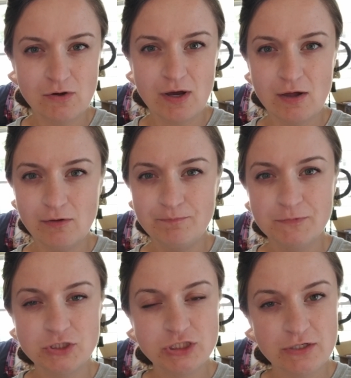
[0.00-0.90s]
I'll
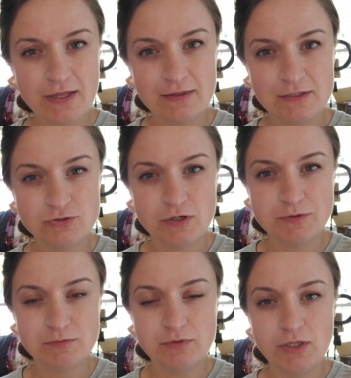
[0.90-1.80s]
share that in the
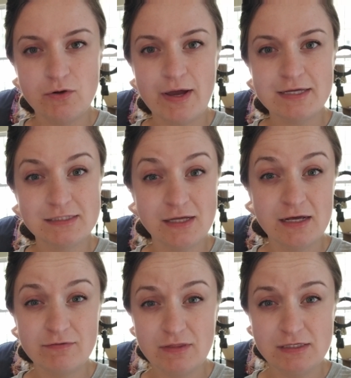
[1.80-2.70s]
description below. It has a lot
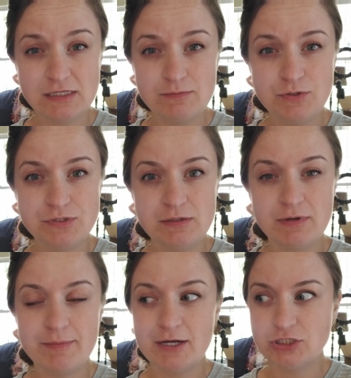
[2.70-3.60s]
of the things I'm using,
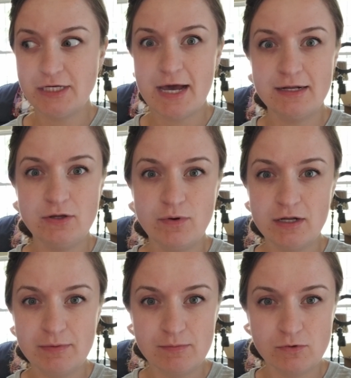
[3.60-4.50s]
but I'm actually adding quite
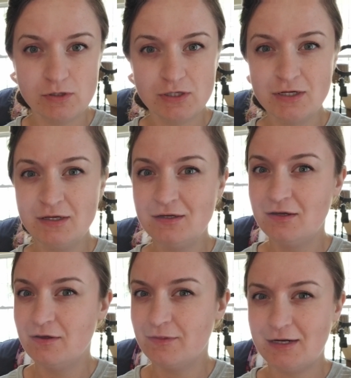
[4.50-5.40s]
a bit more
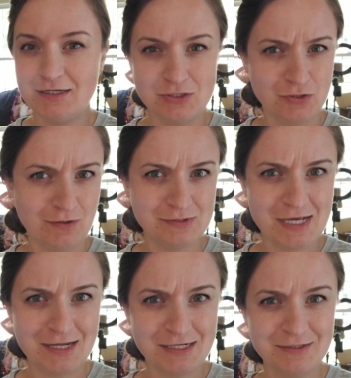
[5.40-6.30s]
that I didn't know I was
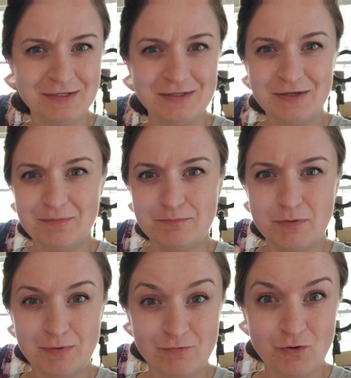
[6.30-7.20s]
adding. But
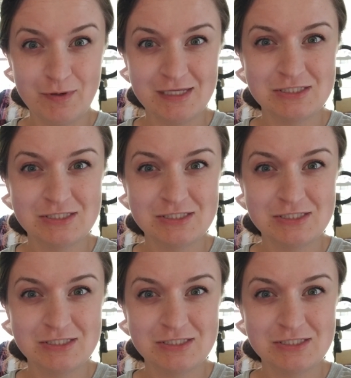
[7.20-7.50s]
before we get